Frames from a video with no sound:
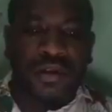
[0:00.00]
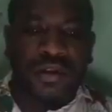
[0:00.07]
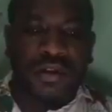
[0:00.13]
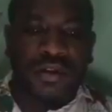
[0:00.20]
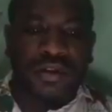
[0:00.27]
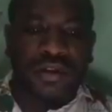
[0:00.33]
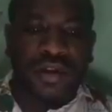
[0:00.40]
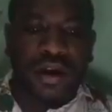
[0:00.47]

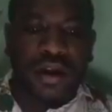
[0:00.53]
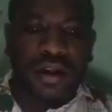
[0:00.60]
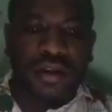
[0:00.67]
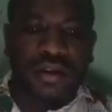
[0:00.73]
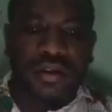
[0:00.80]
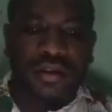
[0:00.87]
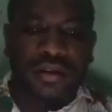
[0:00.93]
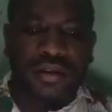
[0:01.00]
is
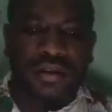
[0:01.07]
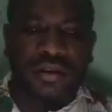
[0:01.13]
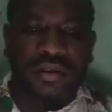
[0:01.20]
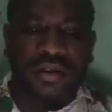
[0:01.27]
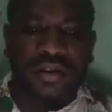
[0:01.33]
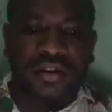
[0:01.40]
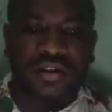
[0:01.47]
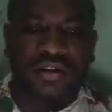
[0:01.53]
done
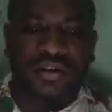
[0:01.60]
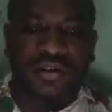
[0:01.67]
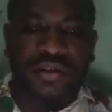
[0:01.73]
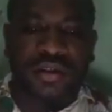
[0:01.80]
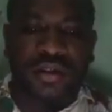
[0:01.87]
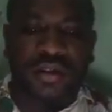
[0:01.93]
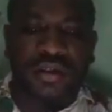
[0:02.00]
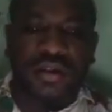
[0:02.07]

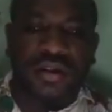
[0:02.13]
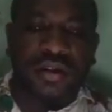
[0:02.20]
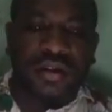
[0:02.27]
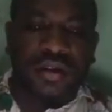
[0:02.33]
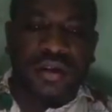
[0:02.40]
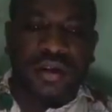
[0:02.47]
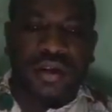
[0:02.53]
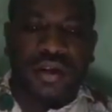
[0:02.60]
internationally
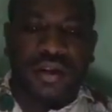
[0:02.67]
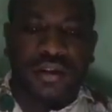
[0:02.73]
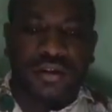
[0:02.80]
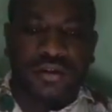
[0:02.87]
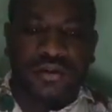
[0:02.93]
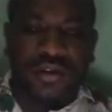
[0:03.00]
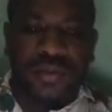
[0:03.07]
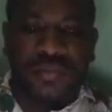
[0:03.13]

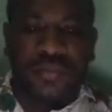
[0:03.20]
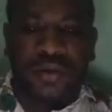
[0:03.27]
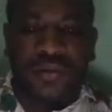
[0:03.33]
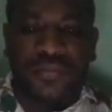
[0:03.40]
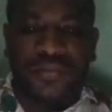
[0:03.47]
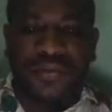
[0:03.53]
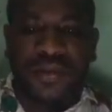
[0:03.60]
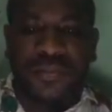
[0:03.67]
to
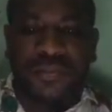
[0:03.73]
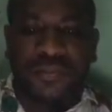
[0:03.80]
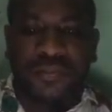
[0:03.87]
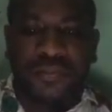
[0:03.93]
remove the